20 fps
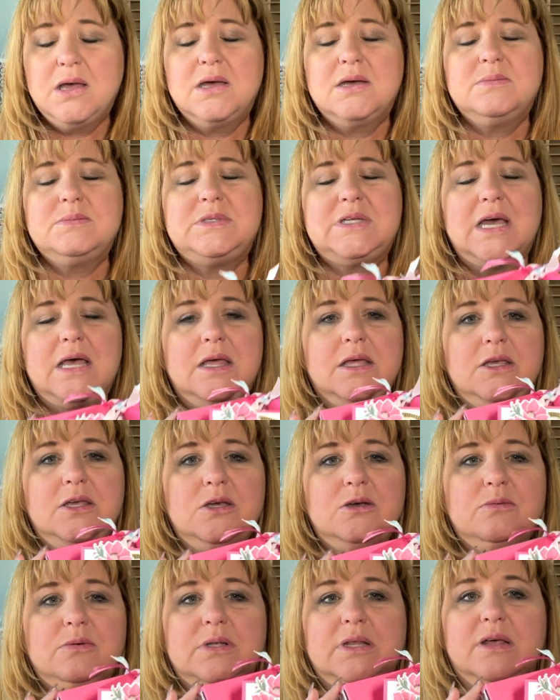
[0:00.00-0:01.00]
I'm telling
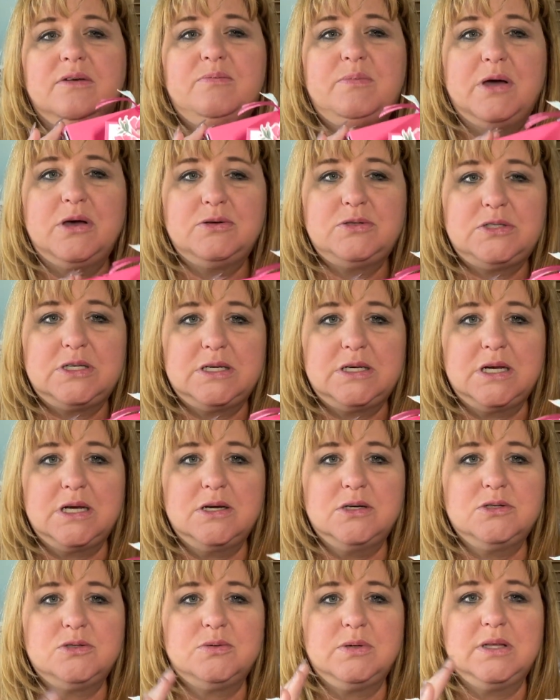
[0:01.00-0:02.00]
you, we love post-it notes,